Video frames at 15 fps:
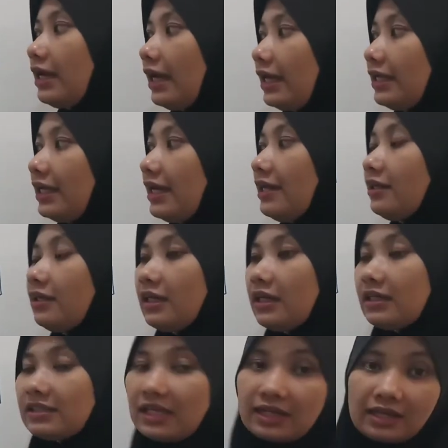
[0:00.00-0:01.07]
and then
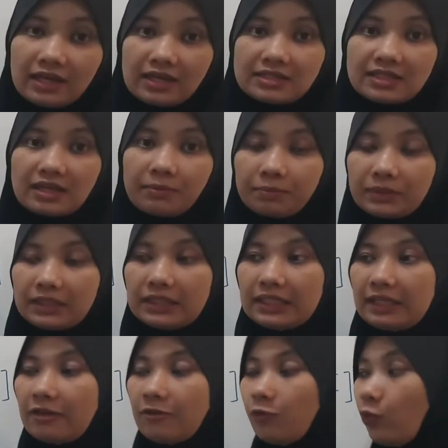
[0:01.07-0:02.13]
second example,
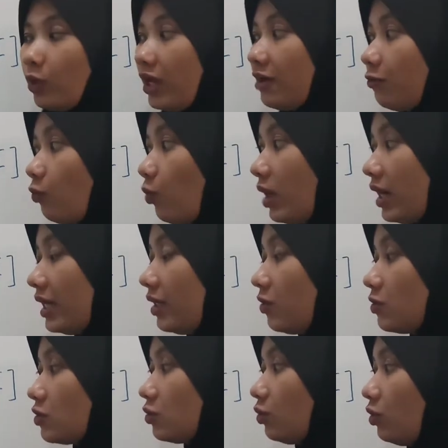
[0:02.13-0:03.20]
if we have y
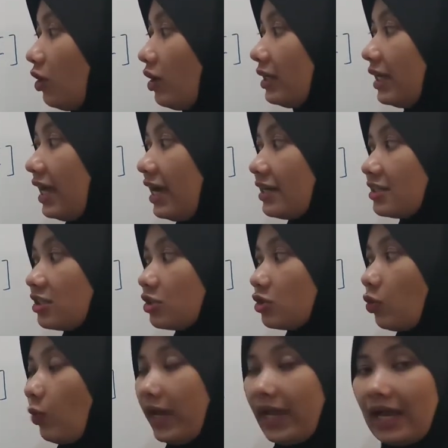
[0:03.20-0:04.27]
equals to ln x
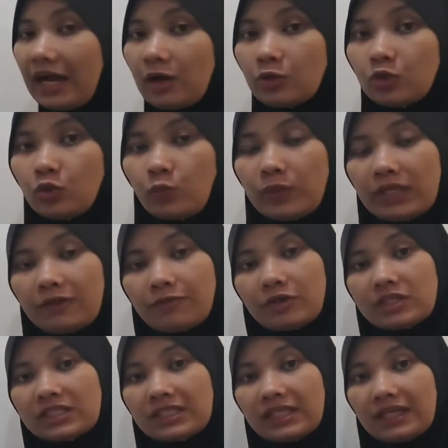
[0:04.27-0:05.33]
square, how do we
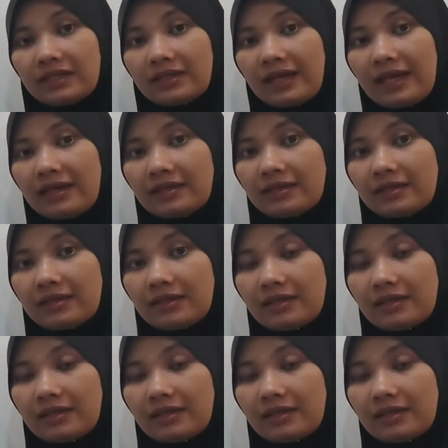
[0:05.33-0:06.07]
differentiate that?